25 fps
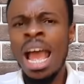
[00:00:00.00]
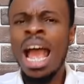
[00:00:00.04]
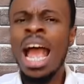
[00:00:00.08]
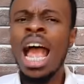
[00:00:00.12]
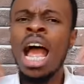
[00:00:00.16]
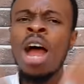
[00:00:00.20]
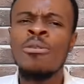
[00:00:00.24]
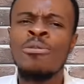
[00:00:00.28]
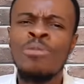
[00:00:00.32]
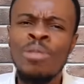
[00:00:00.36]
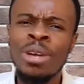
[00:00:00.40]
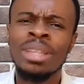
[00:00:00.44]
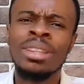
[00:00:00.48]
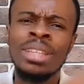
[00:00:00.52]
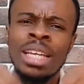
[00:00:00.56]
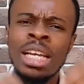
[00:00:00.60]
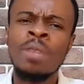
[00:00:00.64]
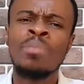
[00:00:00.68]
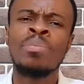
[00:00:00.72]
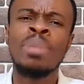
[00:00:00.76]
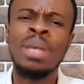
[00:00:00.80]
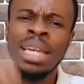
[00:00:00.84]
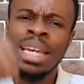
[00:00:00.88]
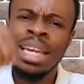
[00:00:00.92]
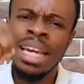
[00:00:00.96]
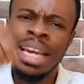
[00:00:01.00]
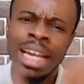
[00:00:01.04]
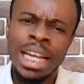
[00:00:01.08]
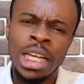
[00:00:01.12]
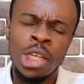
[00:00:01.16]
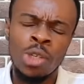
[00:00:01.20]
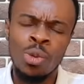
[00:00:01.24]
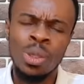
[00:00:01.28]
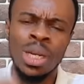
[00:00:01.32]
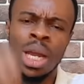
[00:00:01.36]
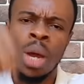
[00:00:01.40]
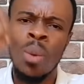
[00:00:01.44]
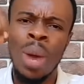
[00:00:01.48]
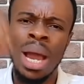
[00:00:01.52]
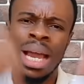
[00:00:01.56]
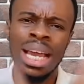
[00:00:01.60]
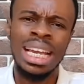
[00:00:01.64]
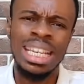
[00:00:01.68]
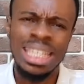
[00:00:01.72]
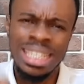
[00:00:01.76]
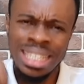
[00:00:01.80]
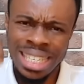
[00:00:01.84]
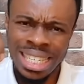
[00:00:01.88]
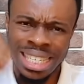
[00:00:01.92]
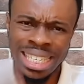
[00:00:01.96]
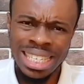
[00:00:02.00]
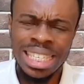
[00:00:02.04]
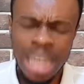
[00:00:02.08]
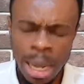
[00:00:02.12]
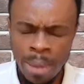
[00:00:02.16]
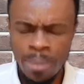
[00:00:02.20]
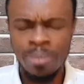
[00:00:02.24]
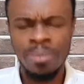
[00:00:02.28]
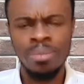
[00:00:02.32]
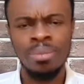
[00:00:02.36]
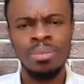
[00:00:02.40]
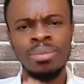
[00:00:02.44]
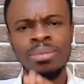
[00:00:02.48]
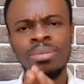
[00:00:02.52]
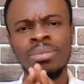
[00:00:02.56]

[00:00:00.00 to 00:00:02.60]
Everything begins with the working system.